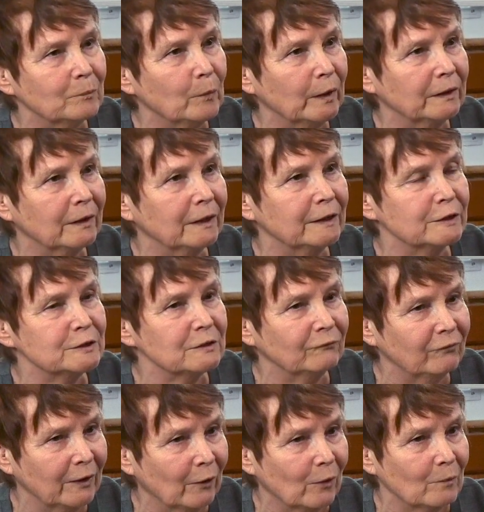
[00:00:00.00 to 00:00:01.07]
but that it's
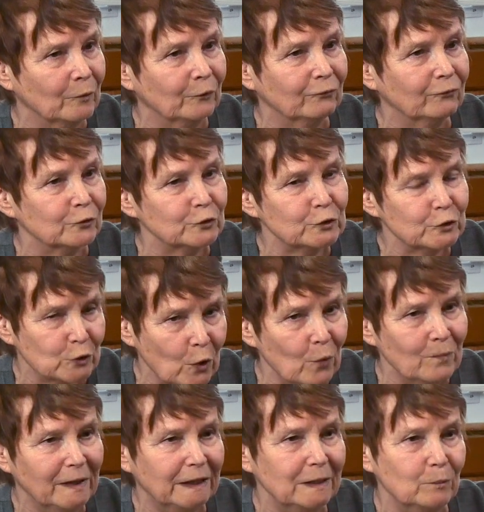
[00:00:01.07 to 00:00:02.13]
available for so
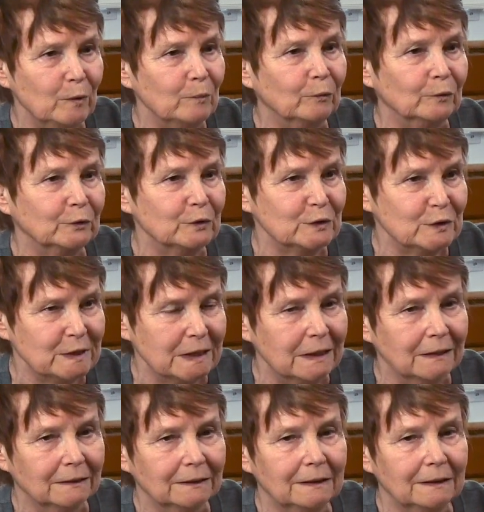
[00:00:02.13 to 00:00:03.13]
many people to see.